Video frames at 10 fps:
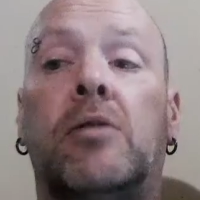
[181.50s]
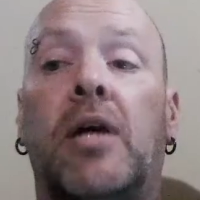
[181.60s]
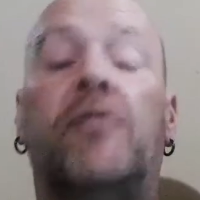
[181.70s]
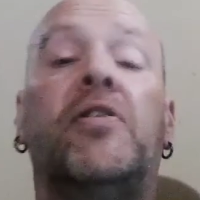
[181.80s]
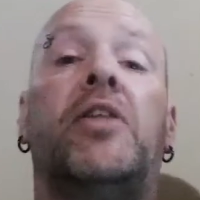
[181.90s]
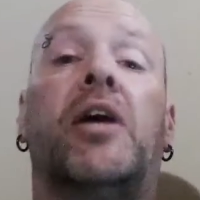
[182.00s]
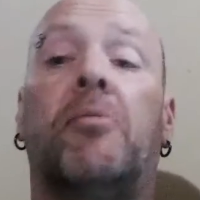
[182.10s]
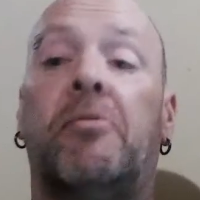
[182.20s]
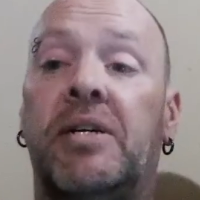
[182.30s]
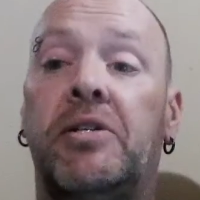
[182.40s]
everything I'm
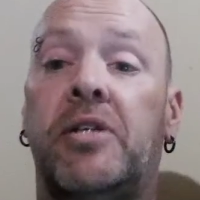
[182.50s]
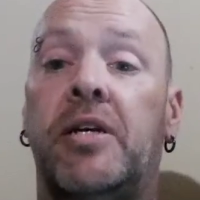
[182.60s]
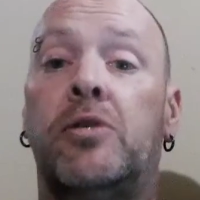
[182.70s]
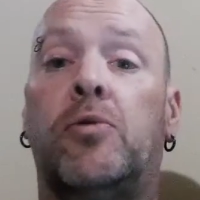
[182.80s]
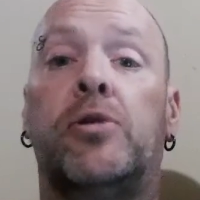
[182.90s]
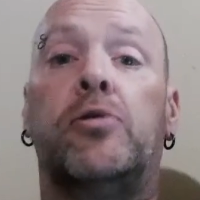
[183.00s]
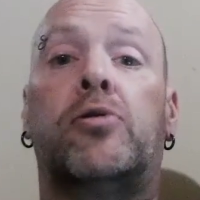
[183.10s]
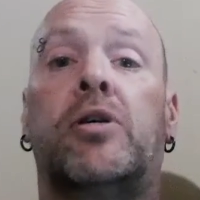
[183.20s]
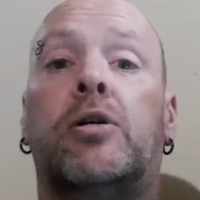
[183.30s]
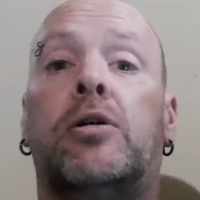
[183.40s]
about to say is going to
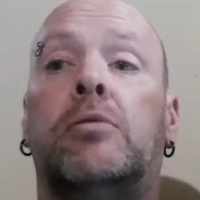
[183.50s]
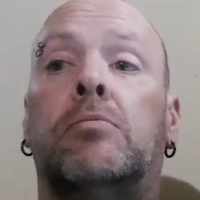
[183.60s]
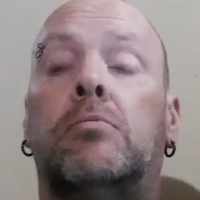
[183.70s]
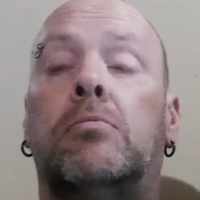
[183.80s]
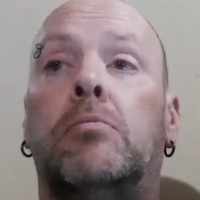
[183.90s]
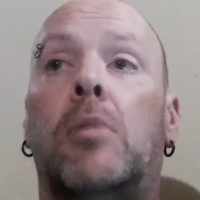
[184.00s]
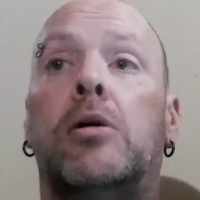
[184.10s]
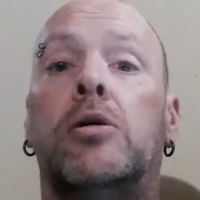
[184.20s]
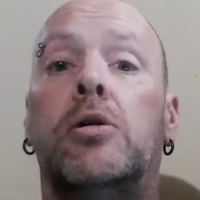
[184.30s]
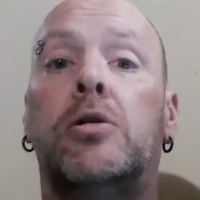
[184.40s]
trigger
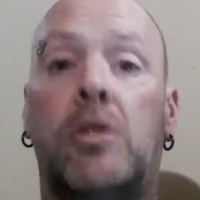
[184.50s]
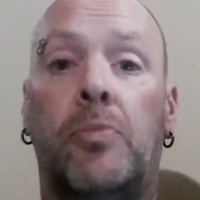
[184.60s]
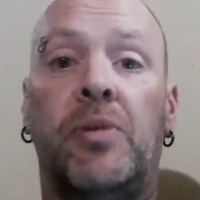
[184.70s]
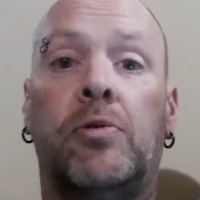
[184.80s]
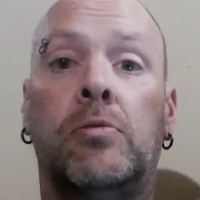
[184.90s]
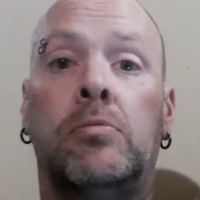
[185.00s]
some people.